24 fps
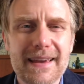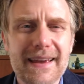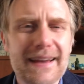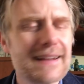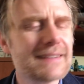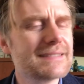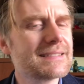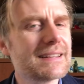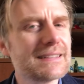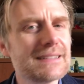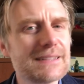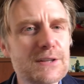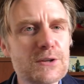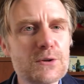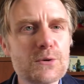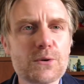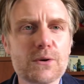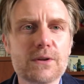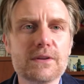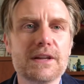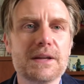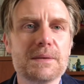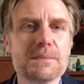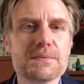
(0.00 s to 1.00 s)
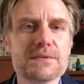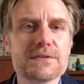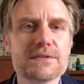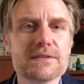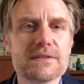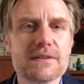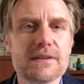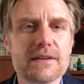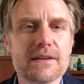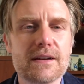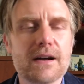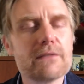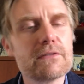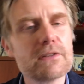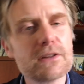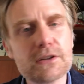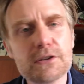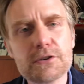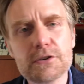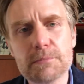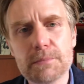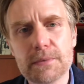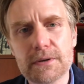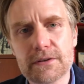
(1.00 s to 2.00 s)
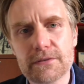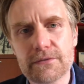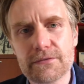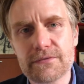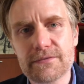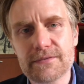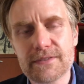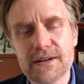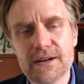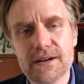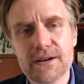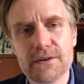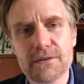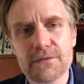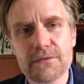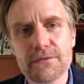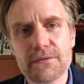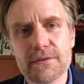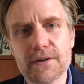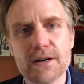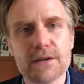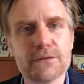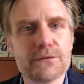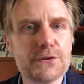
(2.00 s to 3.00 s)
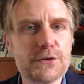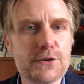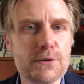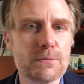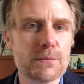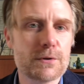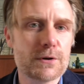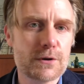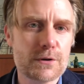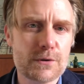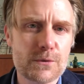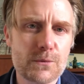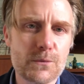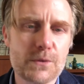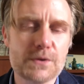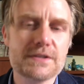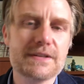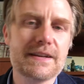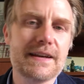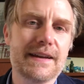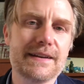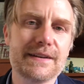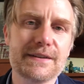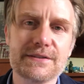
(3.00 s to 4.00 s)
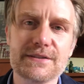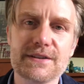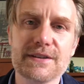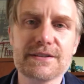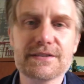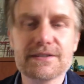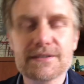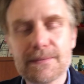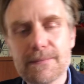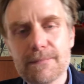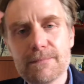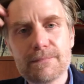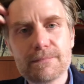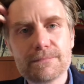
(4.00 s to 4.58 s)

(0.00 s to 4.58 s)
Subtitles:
And it's a little glimpse of a little bit of humor which can exist.